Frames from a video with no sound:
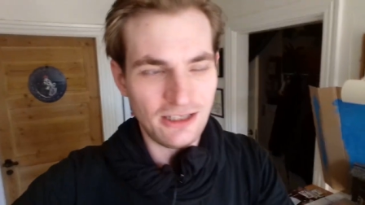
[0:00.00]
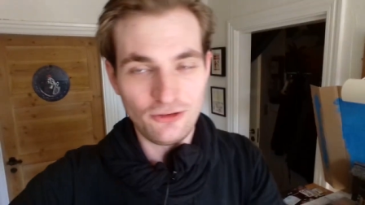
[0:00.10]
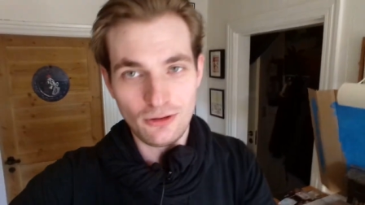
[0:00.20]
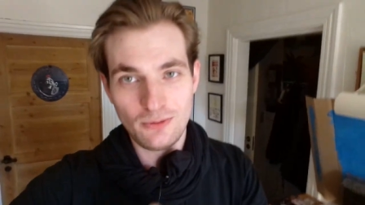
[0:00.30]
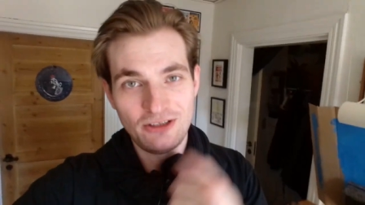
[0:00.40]

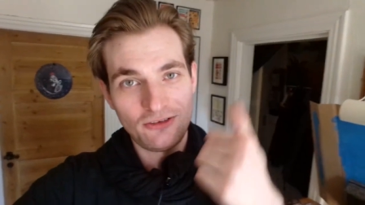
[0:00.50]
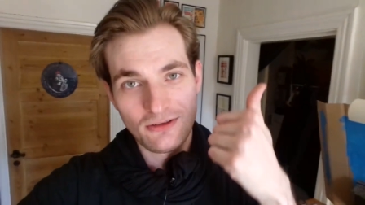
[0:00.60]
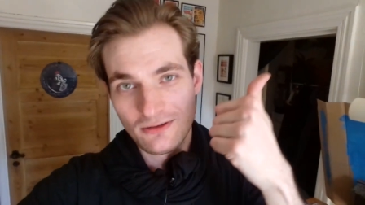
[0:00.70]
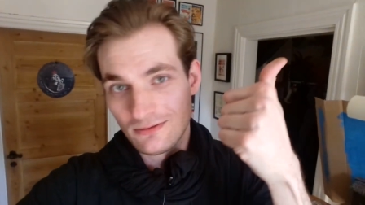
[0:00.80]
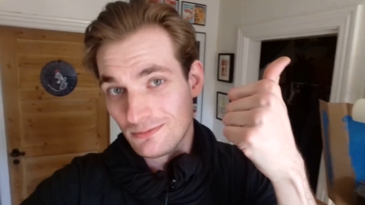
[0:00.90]
As
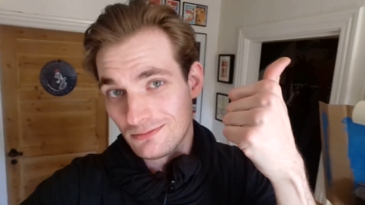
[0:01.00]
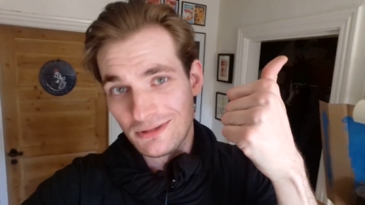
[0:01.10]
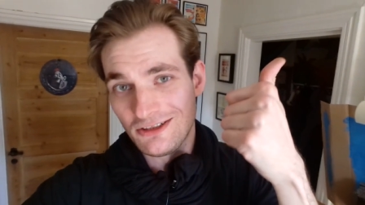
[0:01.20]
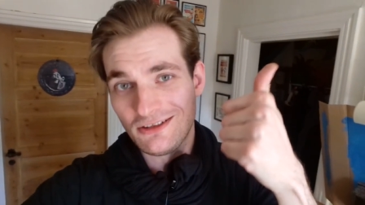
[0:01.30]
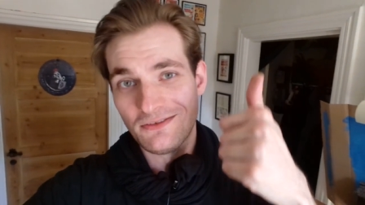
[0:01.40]
always,
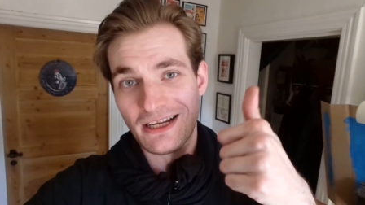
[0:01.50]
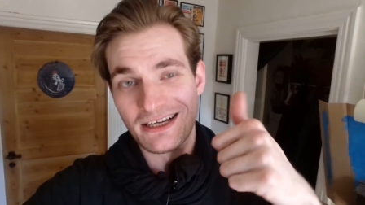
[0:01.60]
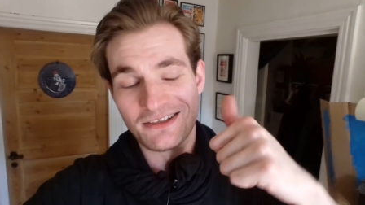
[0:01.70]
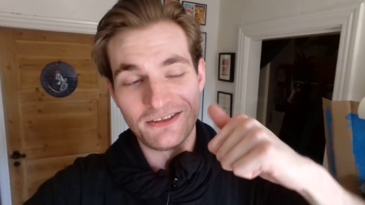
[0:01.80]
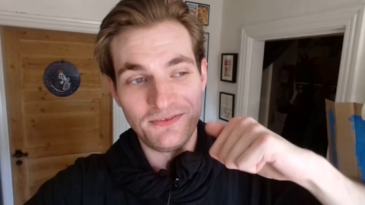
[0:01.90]
please leave a
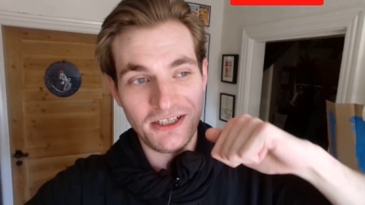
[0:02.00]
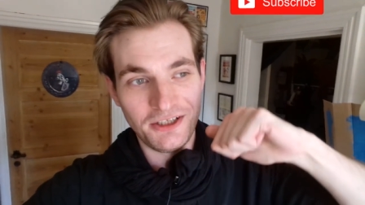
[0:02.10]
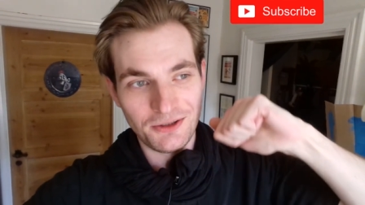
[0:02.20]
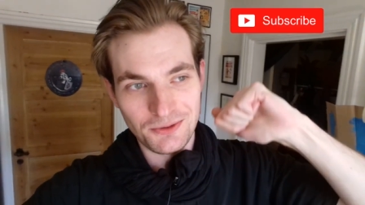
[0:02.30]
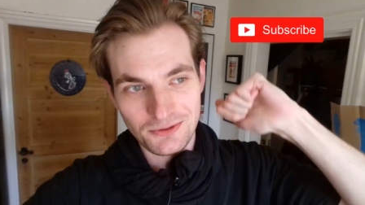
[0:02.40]
like on the
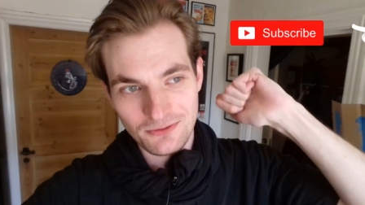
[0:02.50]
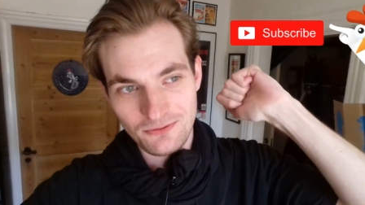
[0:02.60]
video.